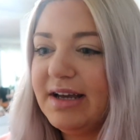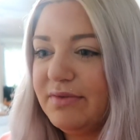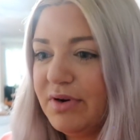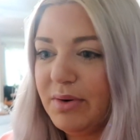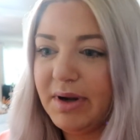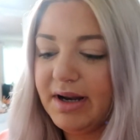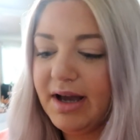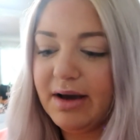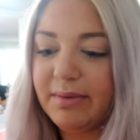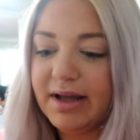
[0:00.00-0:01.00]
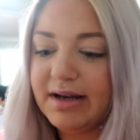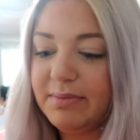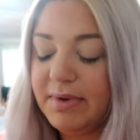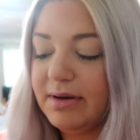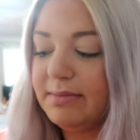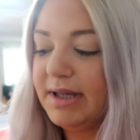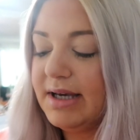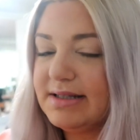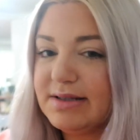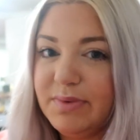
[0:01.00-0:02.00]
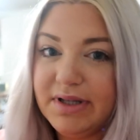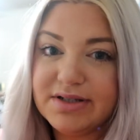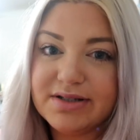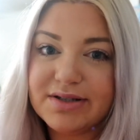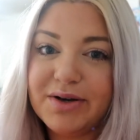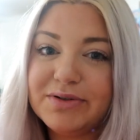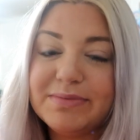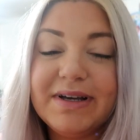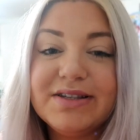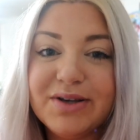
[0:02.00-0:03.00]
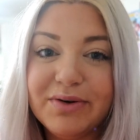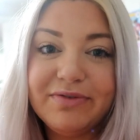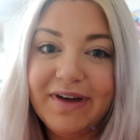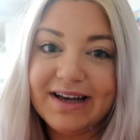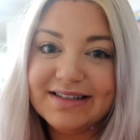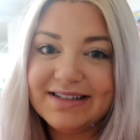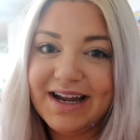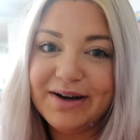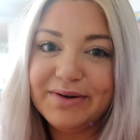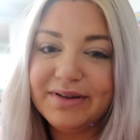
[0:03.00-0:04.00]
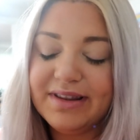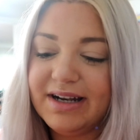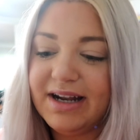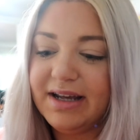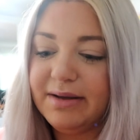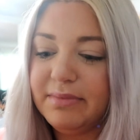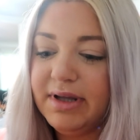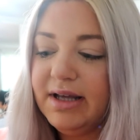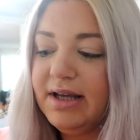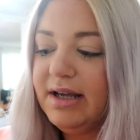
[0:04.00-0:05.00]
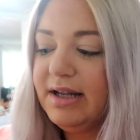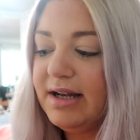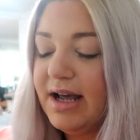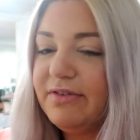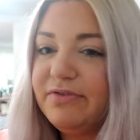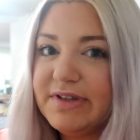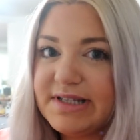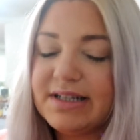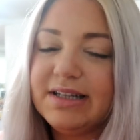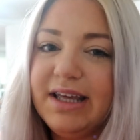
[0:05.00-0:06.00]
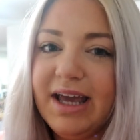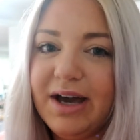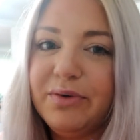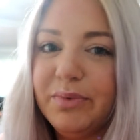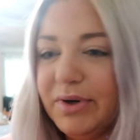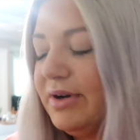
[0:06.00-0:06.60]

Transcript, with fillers: have no idea how we end up here because the week just goes by so fast now that I'm not physically at